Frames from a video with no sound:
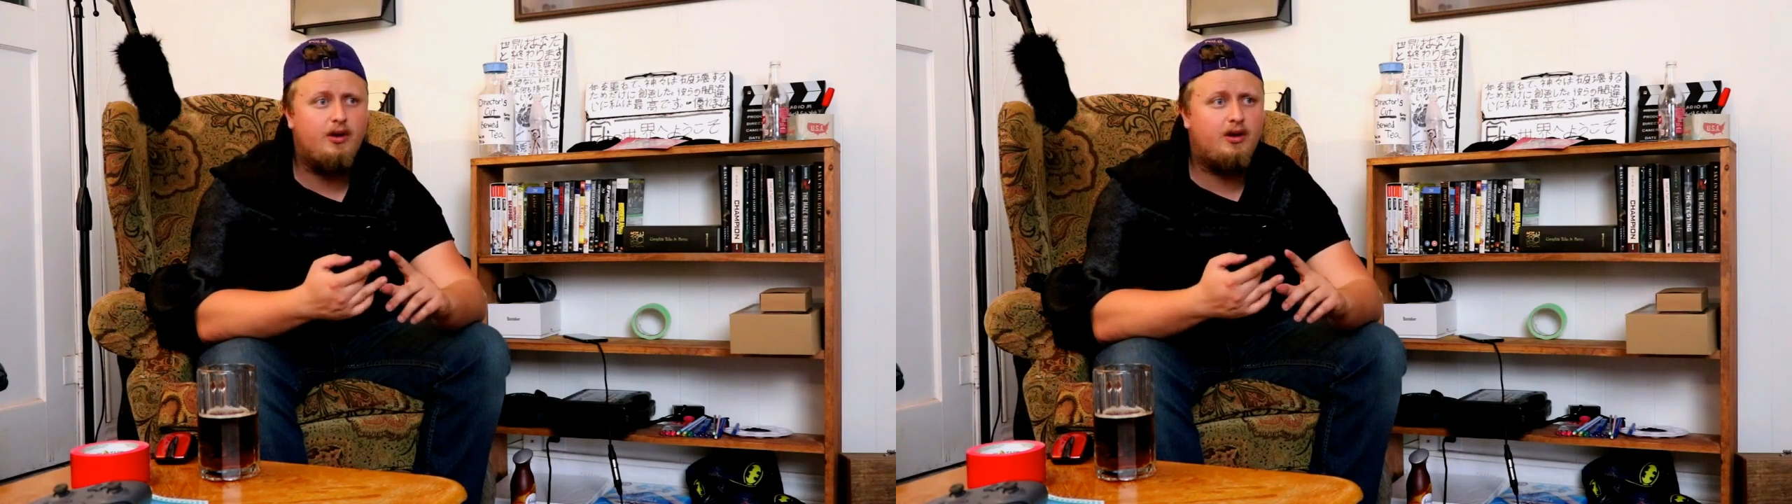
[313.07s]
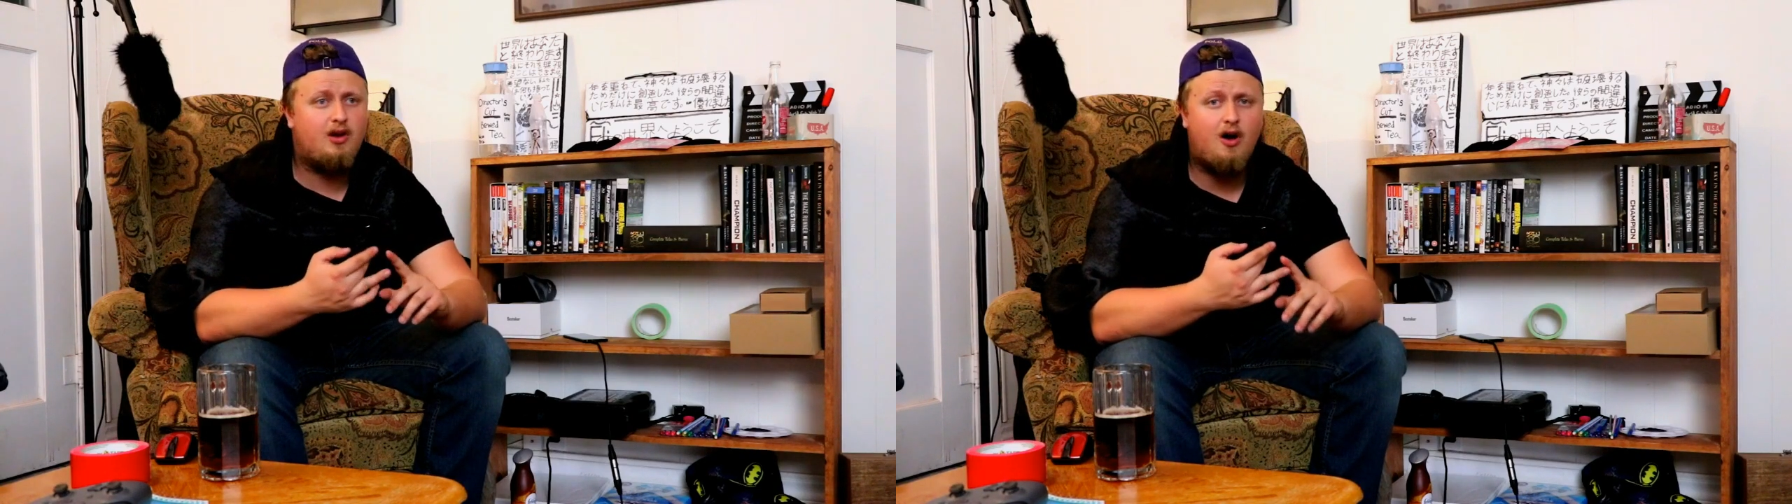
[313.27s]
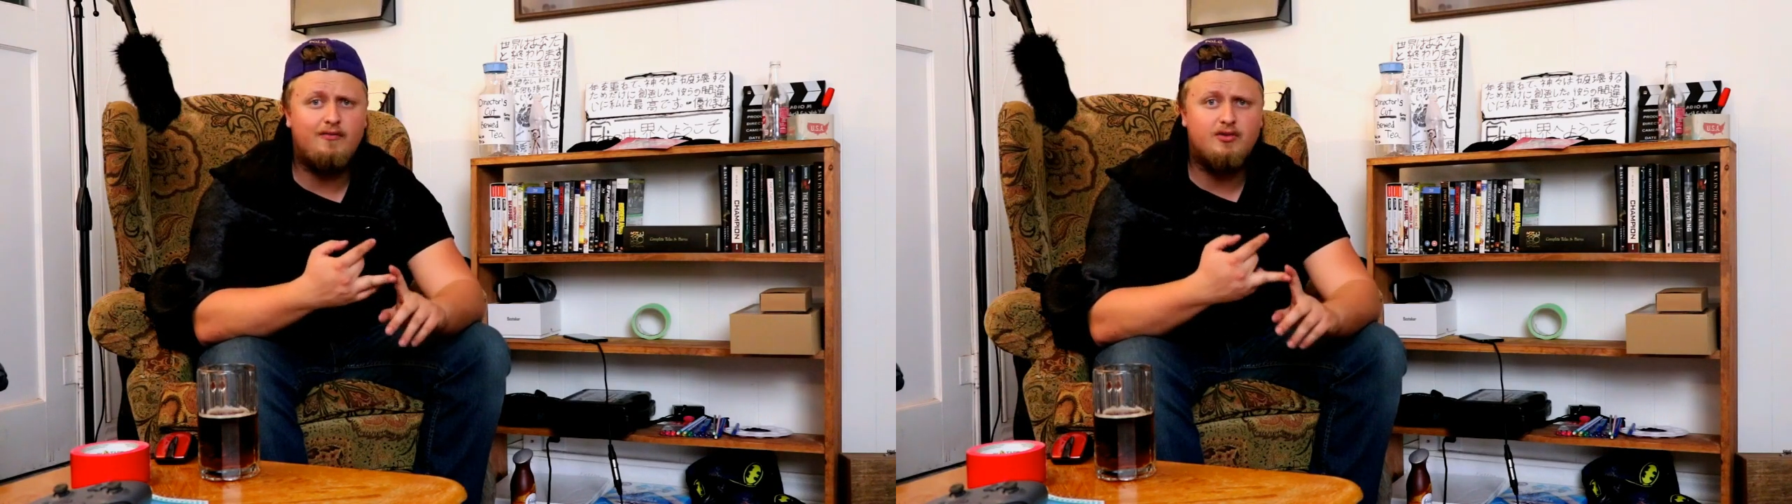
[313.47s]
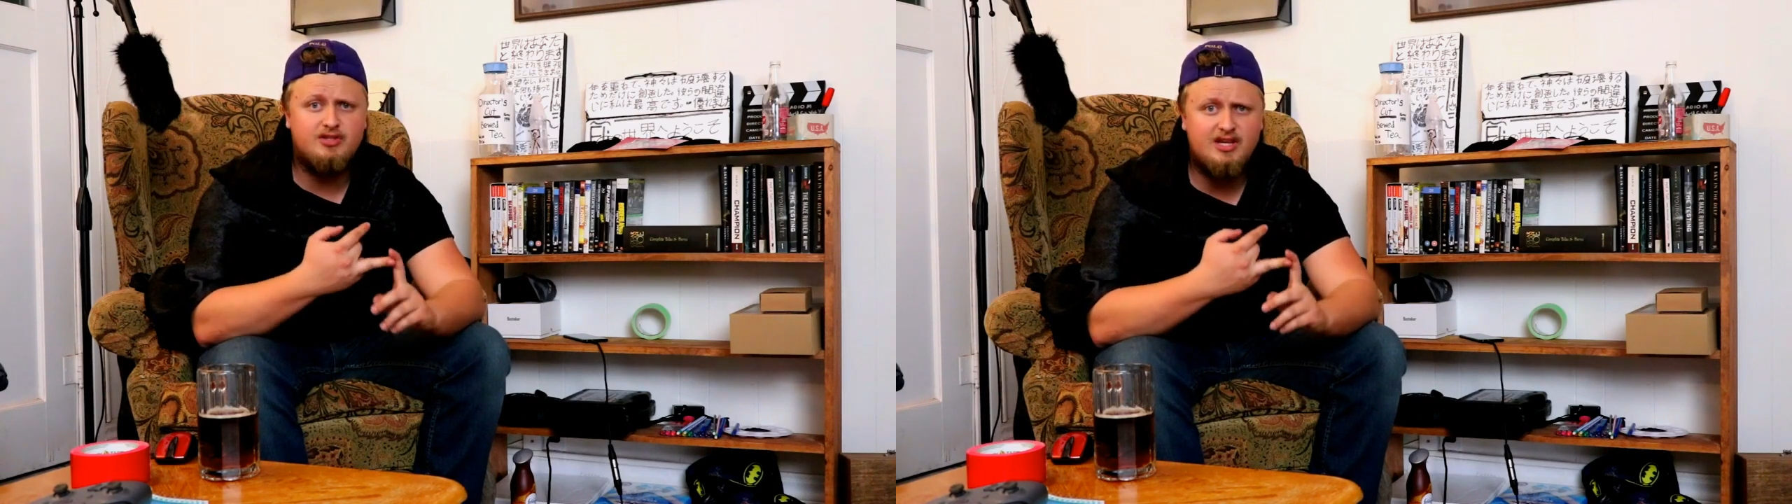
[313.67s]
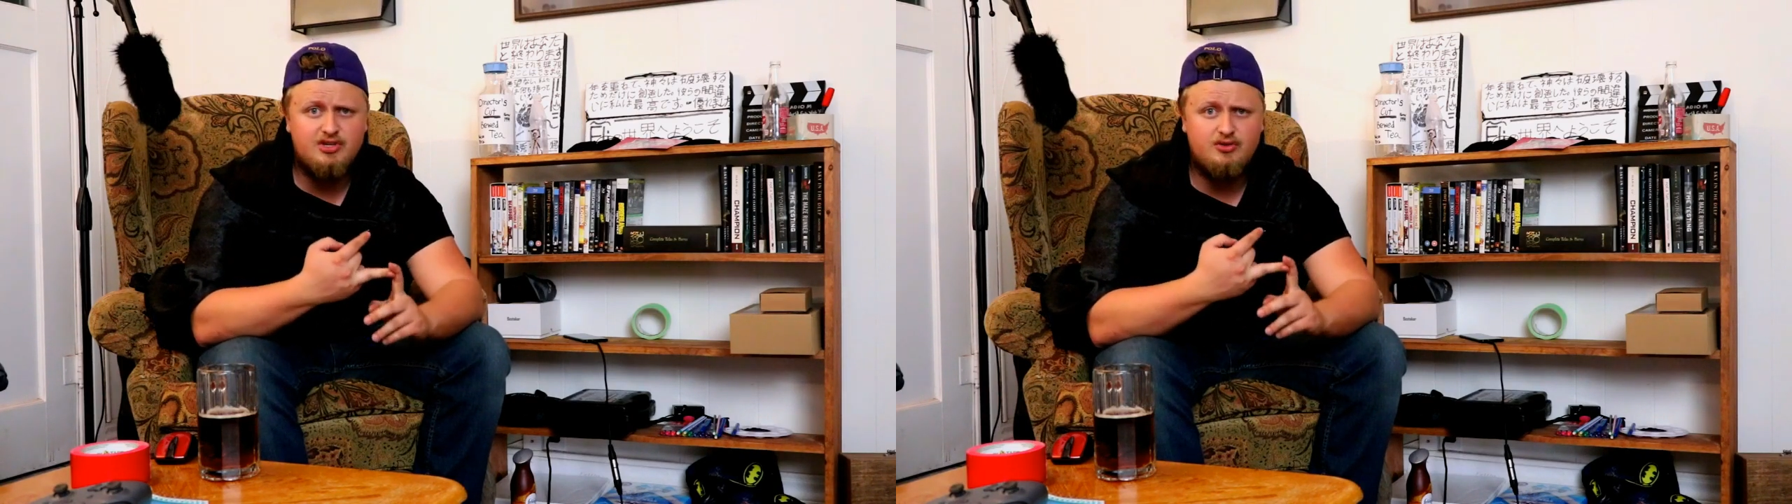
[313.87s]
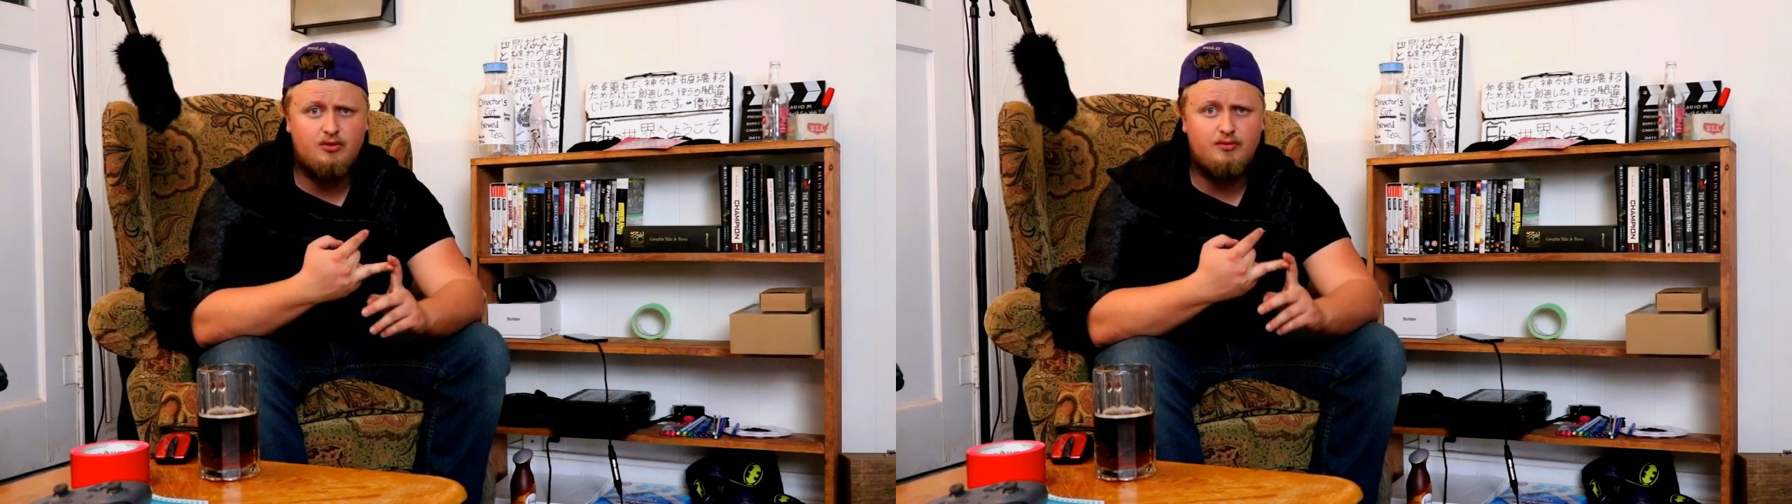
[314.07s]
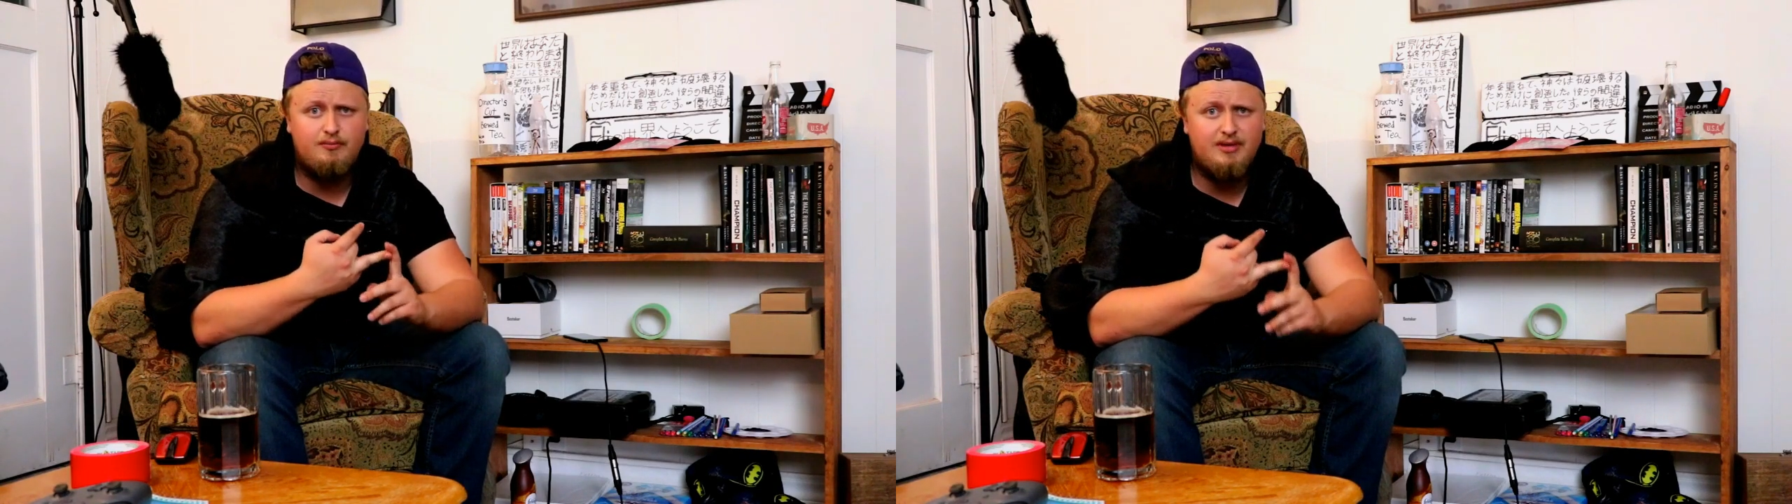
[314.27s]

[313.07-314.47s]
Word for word: the conversational